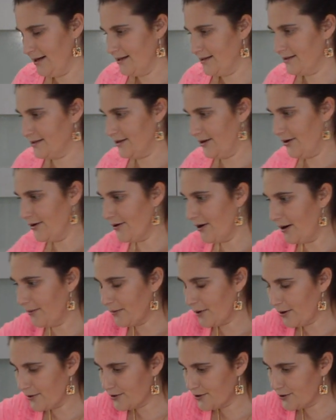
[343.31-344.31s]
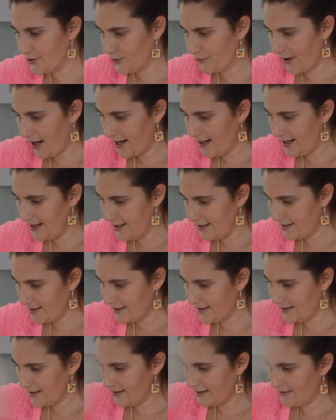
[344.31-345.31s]
So I'm going to drain
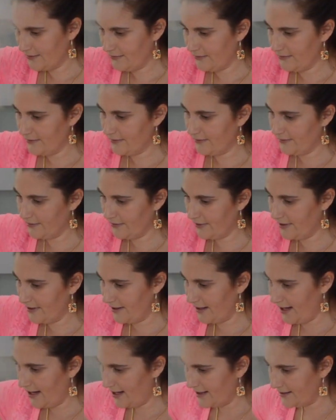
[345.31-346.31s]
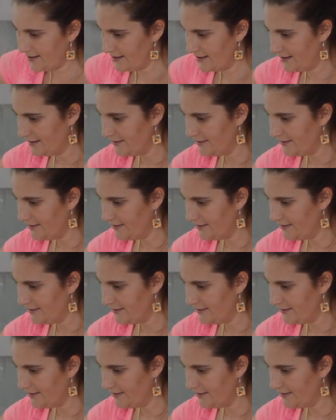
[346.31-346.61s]
it. Oh, look at that.